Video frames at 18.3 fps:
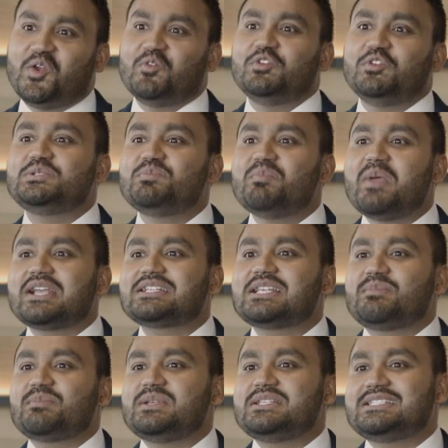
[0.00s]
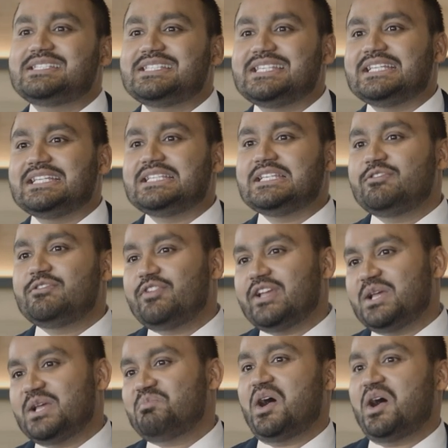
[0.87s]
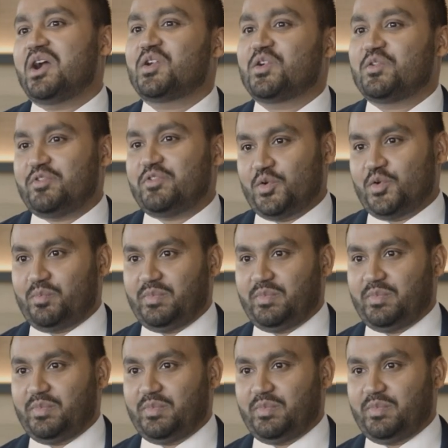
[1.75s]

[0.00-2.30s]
which makes up a significant part of your